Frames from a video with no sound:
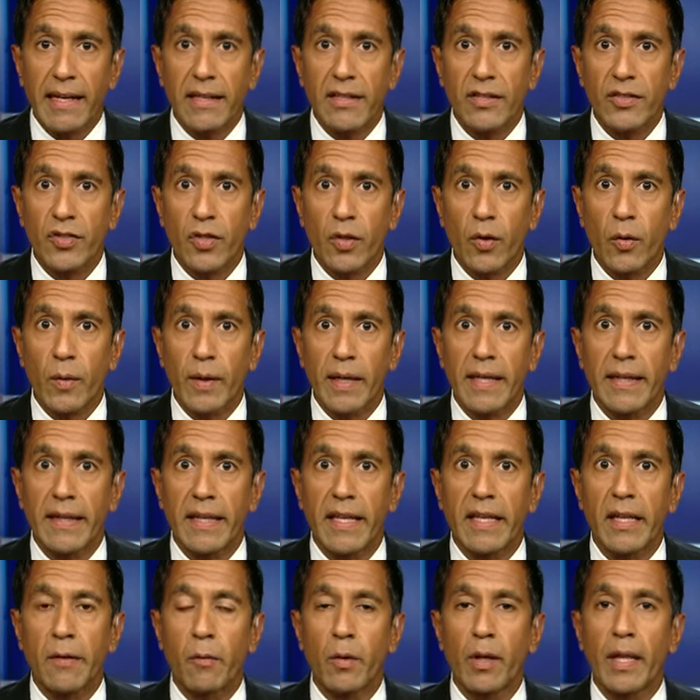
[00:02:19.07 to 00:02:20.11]
So
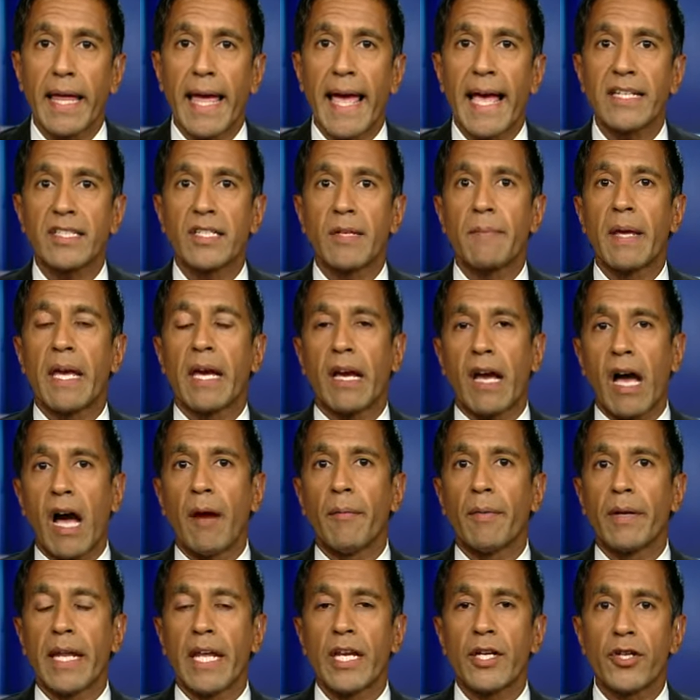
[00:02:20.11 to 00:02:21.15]
it really has to be a
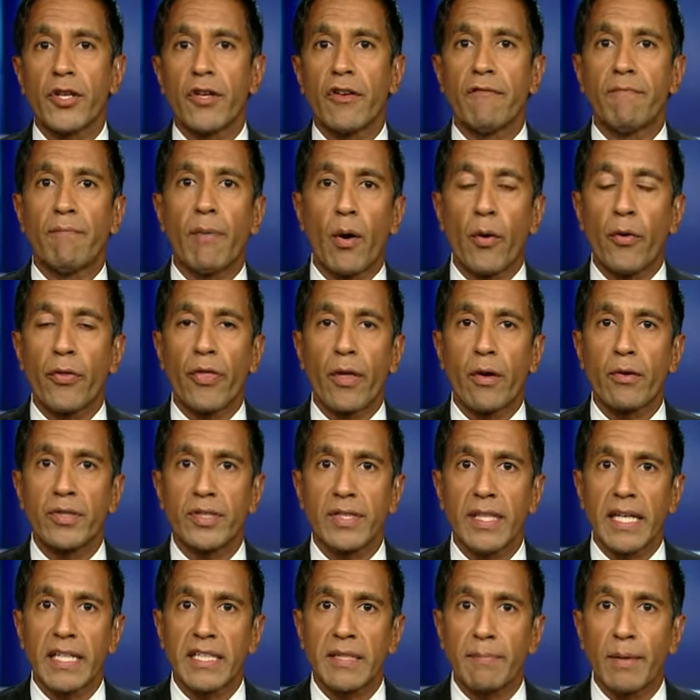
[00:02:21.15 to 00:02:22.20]
combination of both those
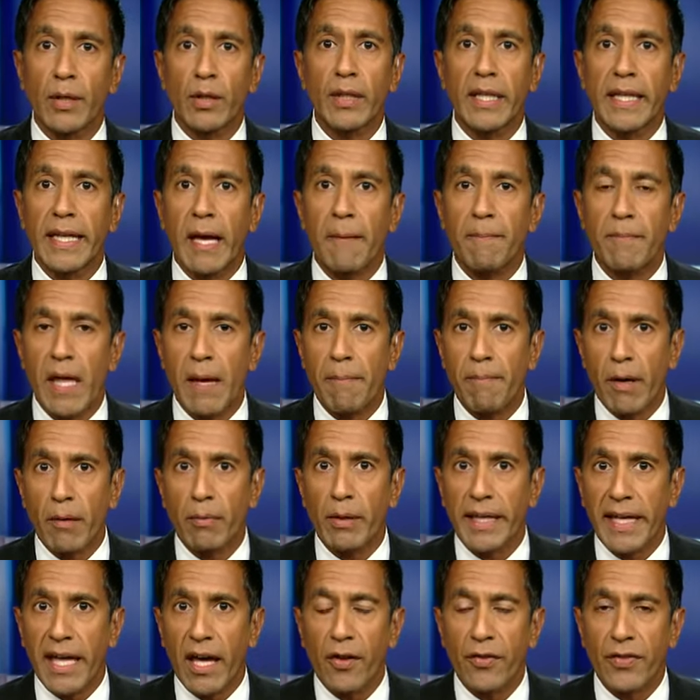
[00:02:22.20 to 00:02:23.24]
things, building up that
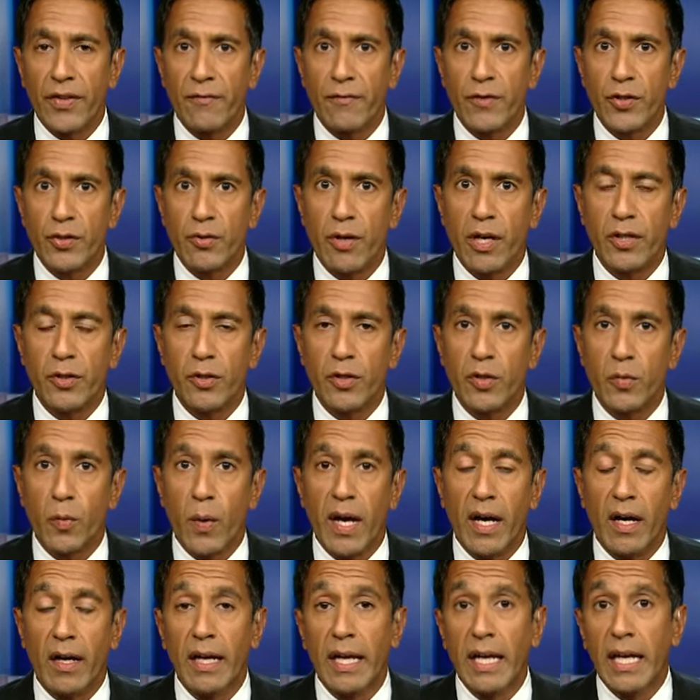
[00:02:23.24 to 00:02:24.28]
public health infrastructure as
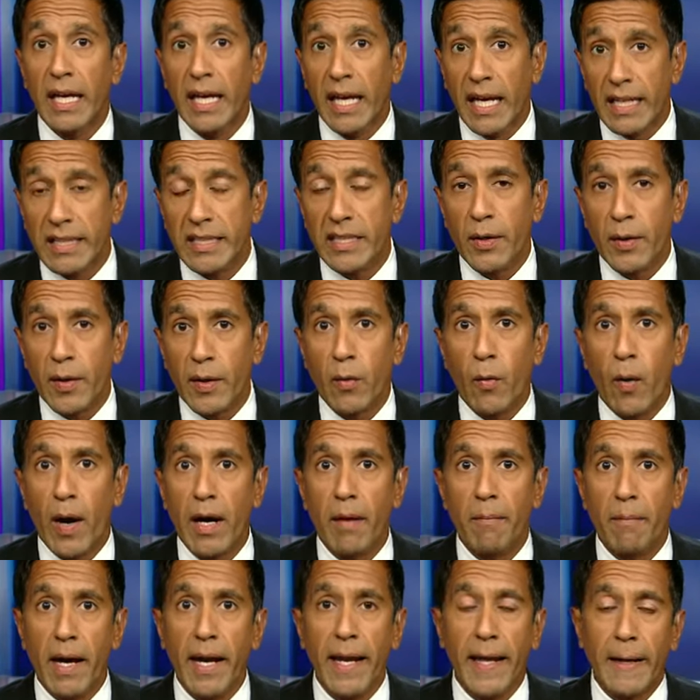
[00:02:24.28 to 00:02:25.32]
well, and it's going to require
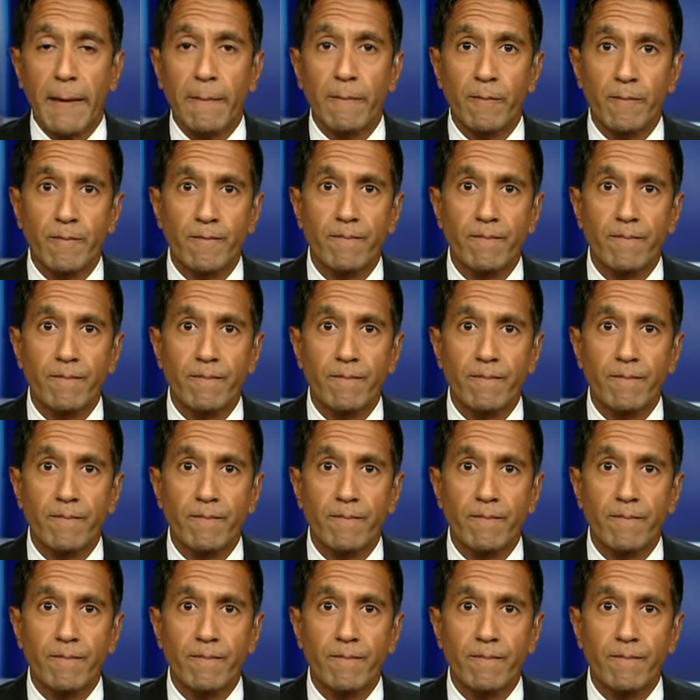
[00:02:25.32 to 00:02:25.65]
money.